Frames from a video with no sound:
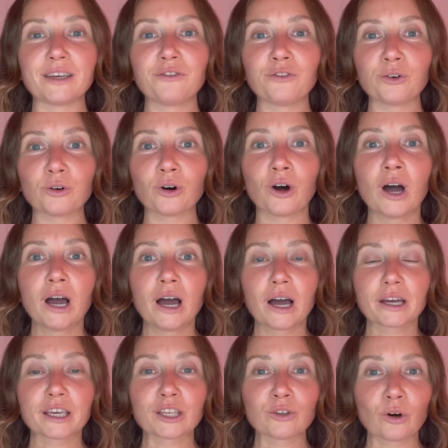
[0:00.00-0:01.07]
if you
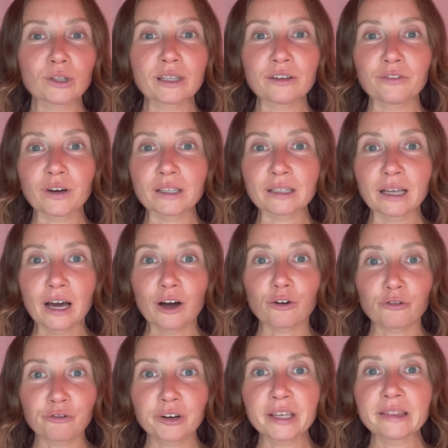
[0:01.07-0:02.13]
cannot even
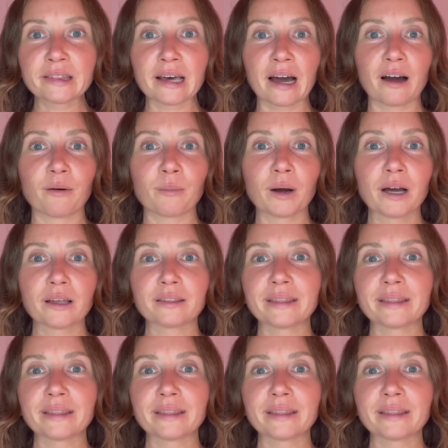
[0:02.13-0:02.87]
read them,